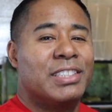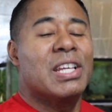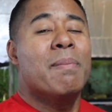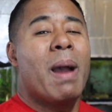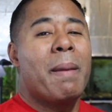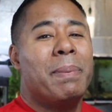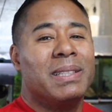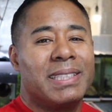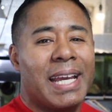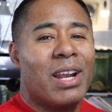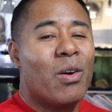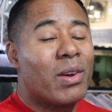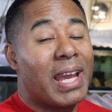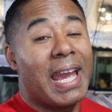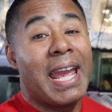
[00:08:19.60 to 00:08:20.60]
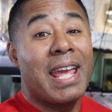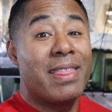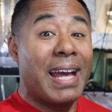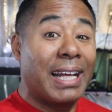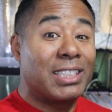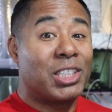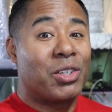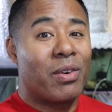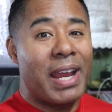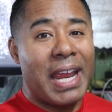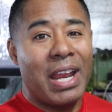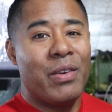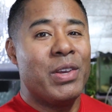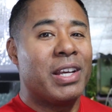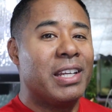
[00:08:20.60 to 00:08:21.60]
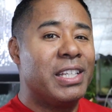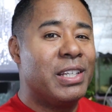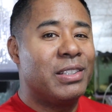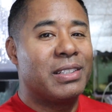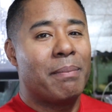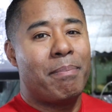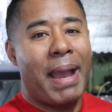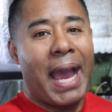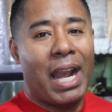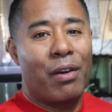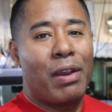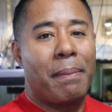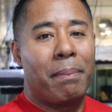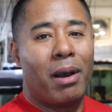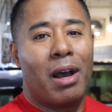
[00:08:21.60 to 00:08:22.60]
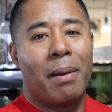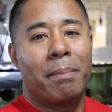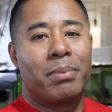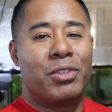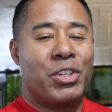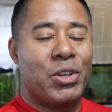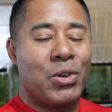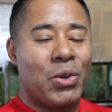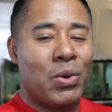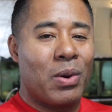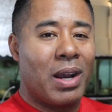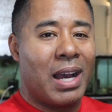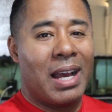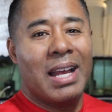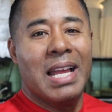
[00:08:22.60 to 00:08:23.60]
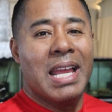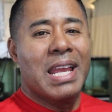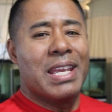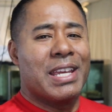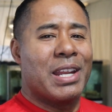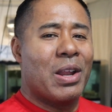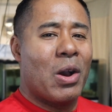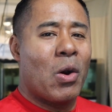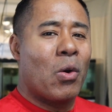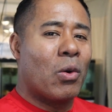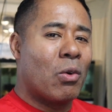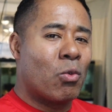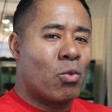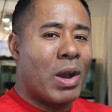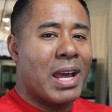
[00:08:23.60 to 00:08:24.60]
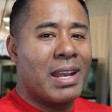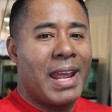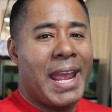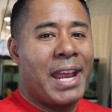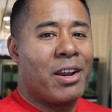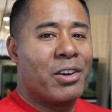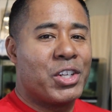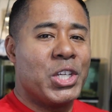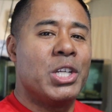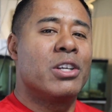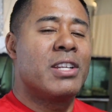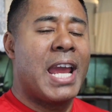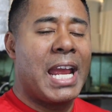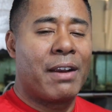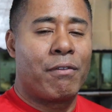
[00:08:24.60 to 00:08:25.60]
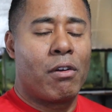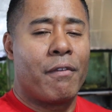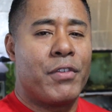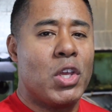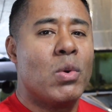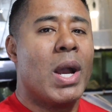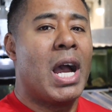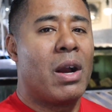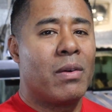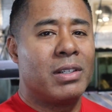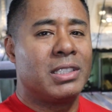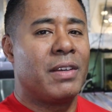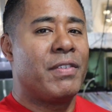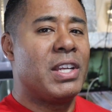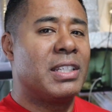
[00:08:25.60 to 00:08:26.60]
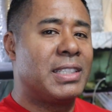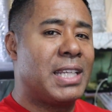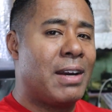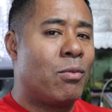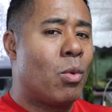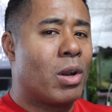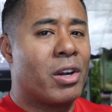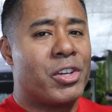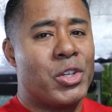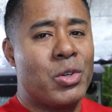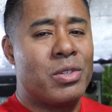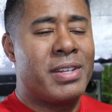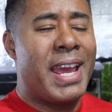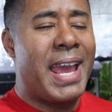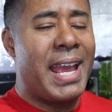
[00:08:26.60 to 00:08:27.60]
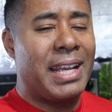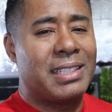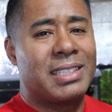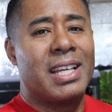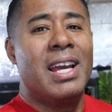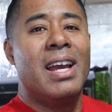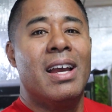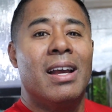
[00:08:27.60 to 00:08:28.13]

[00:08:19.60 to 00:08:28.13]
So you might be saying, okay, that's great. You can use a battery pump to, uh, you know, run air to your tank for a few hours if you just have one or two tanks.